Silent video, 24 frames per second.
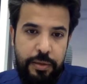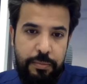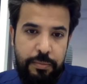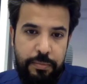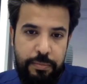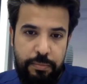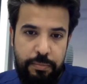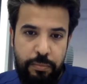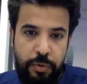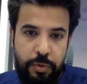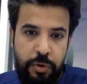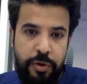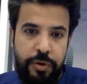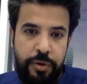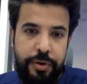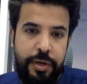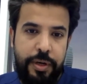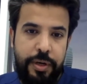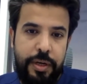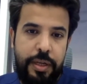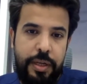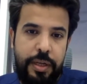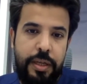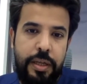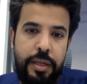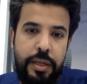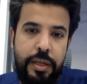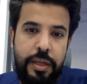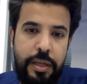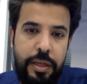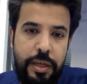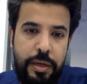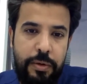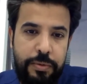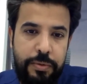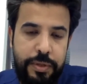more
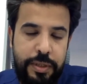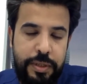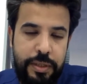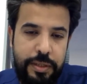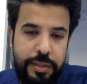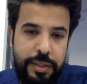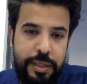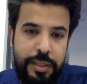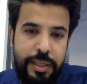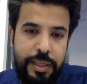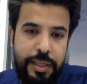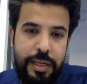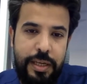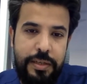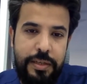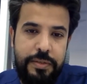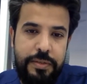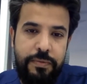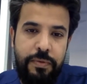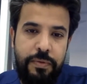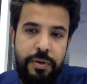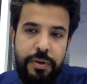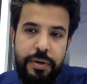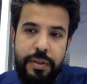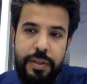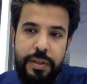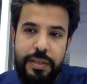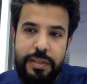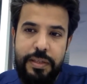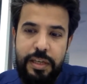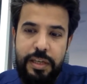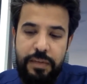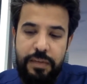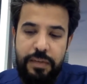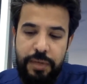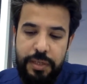details for the
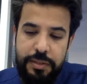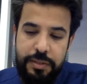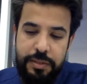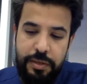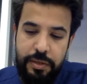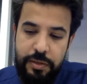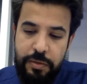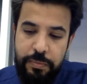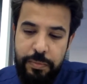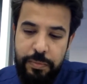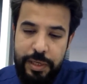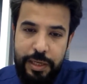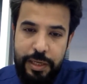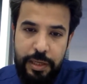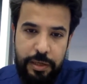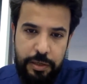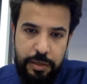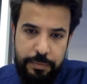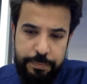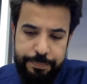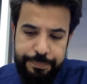sleeve gastrectomy leak.